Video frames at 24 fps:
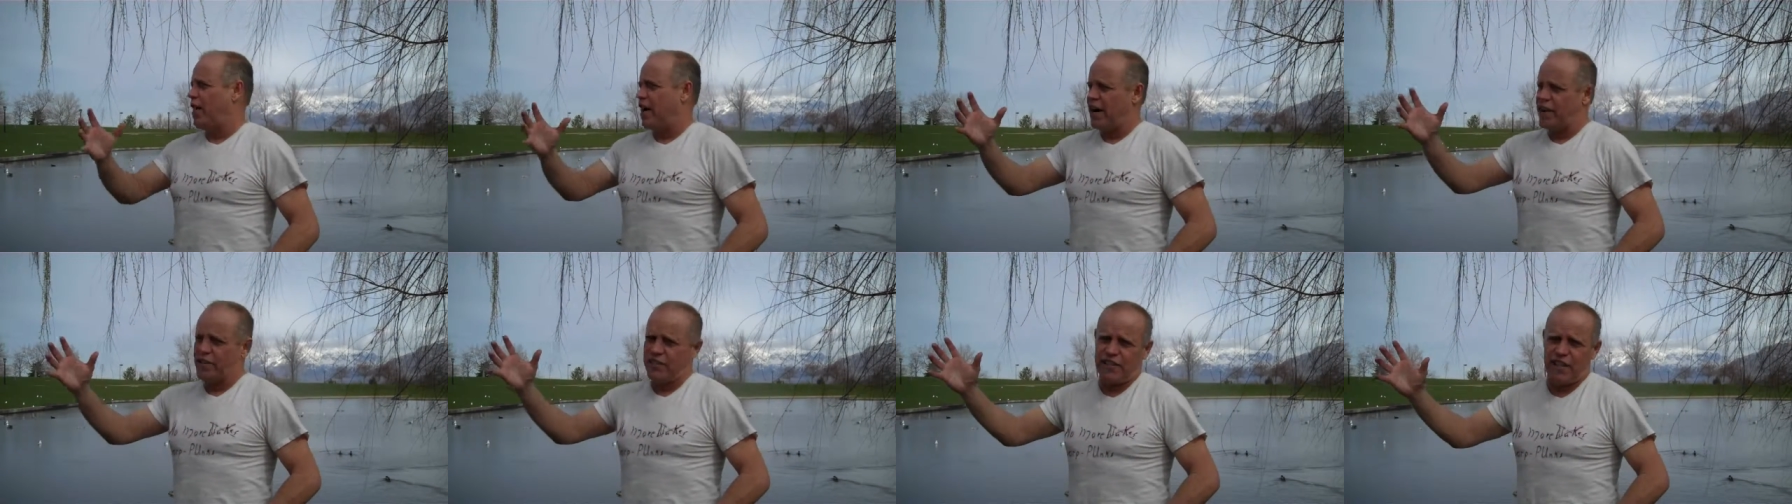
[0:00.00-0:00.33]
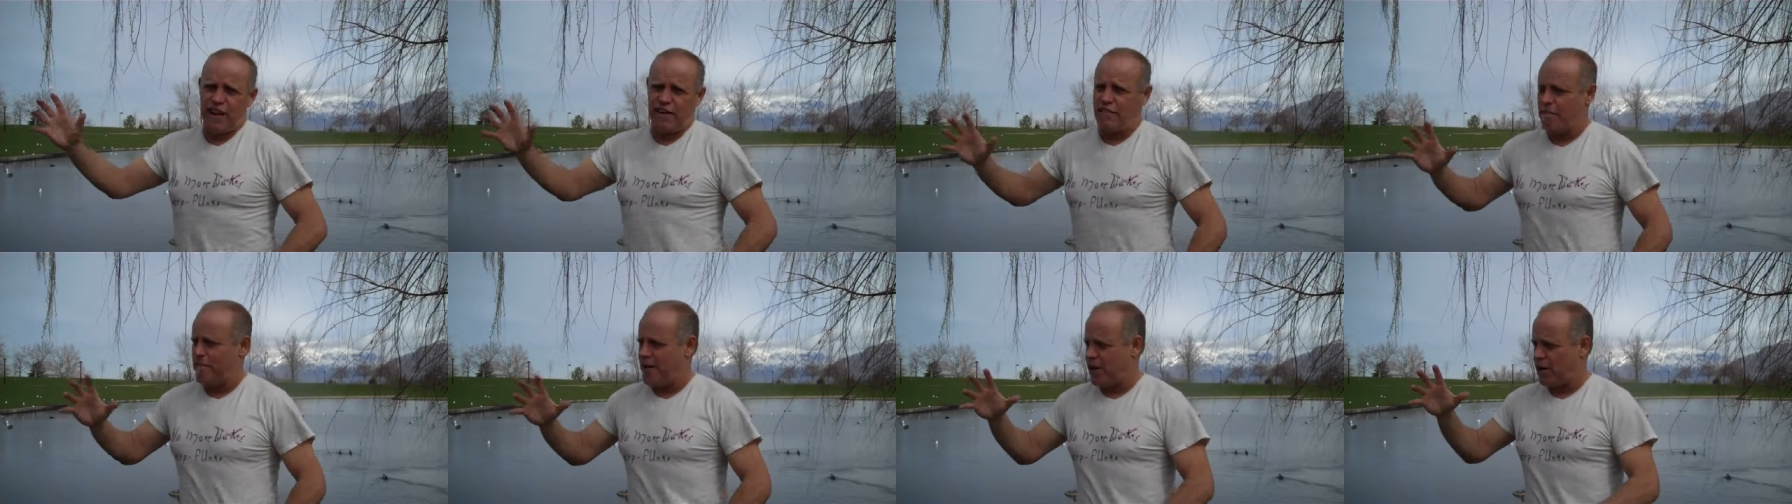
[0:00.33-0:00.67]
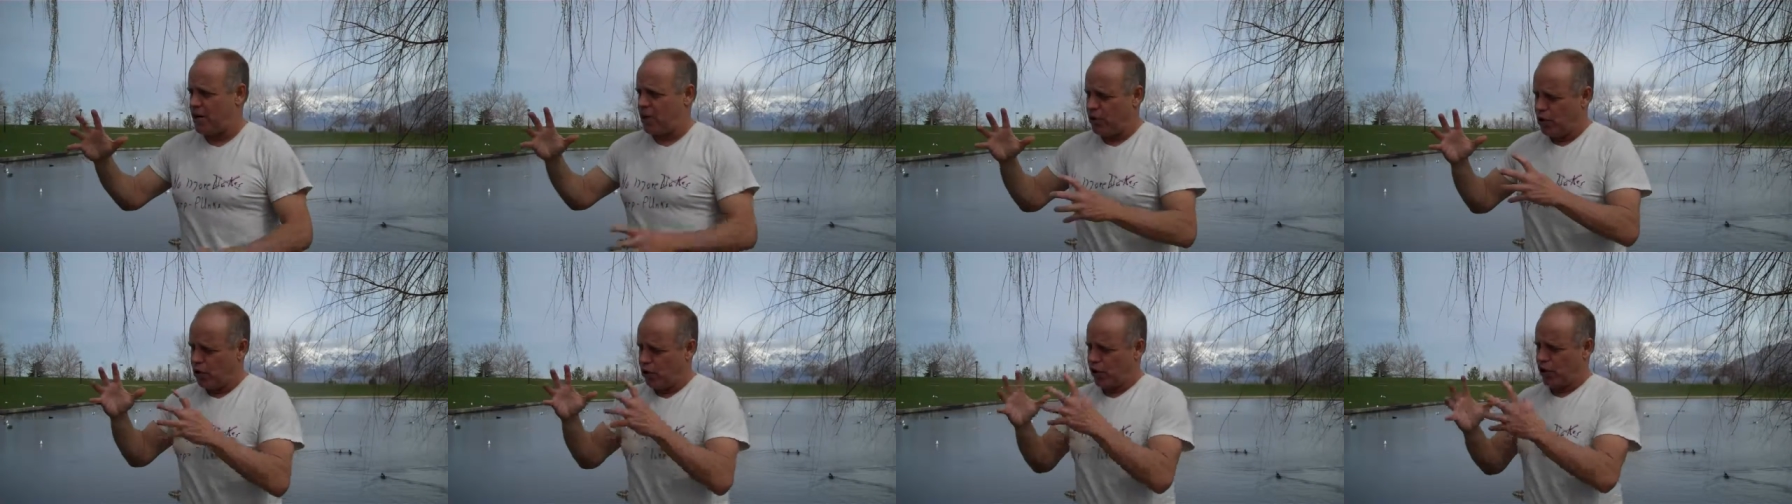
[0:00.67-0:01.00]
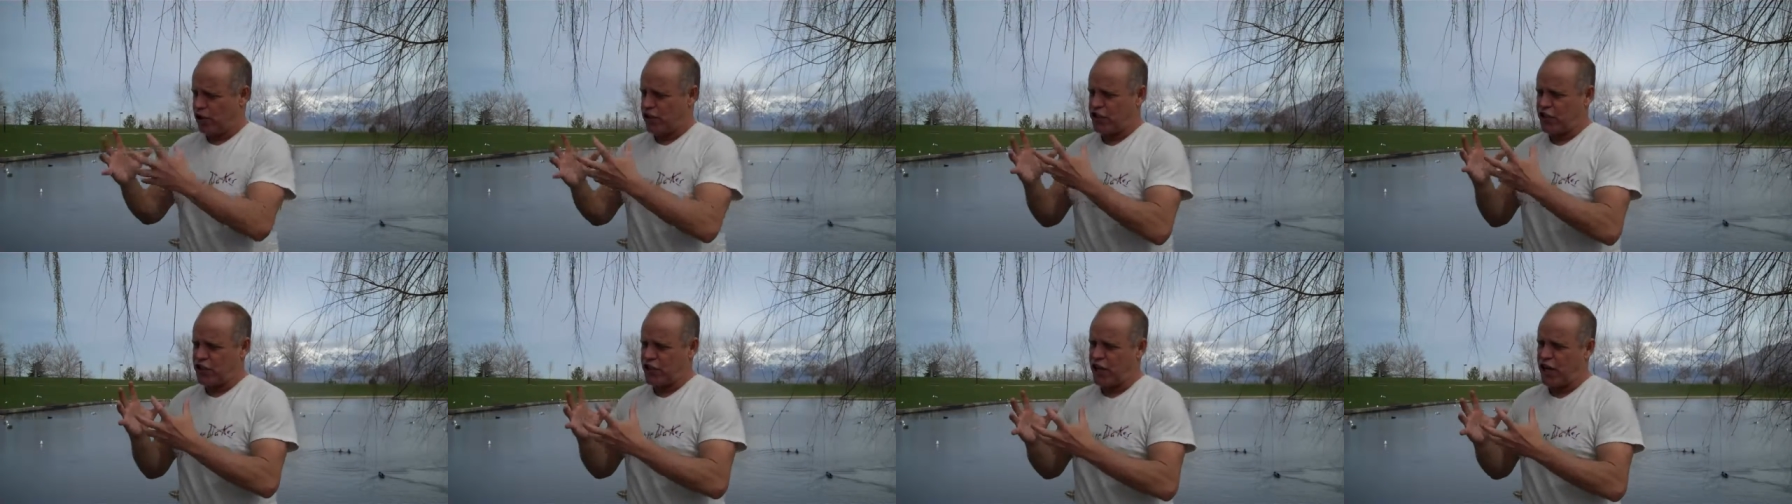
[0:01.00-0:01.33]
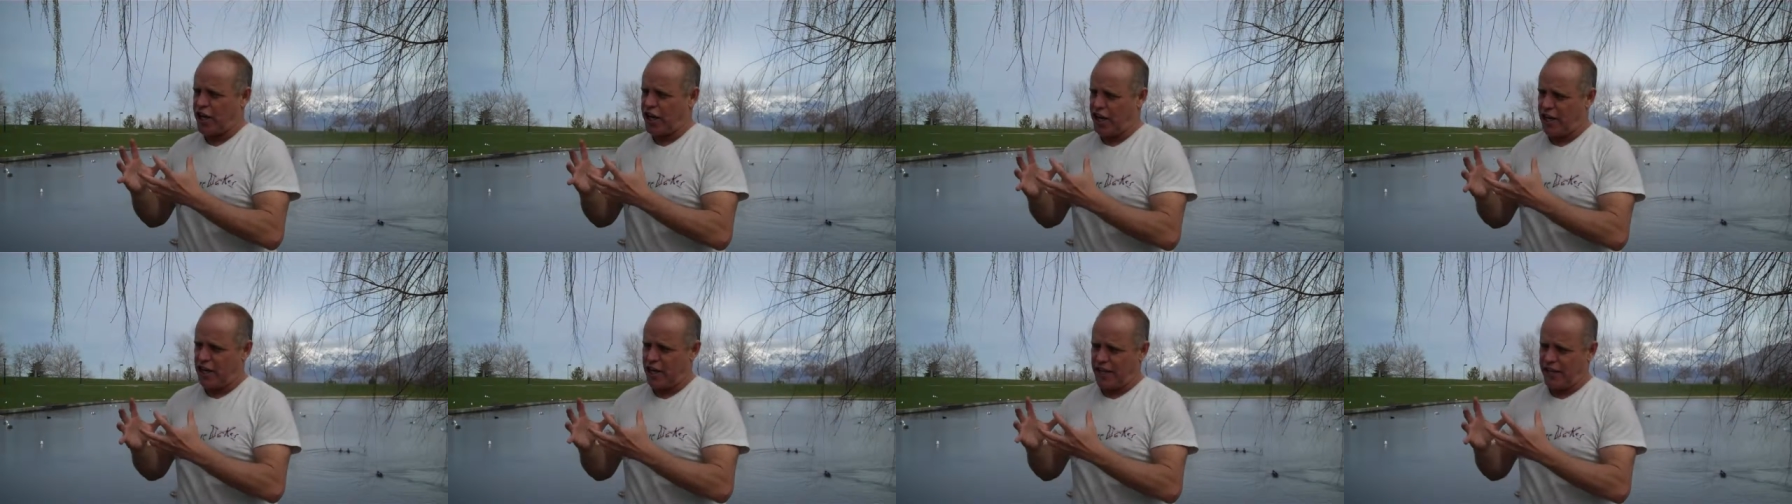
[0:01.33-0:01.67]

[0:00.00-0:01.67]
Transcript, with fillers: there's never been a real good study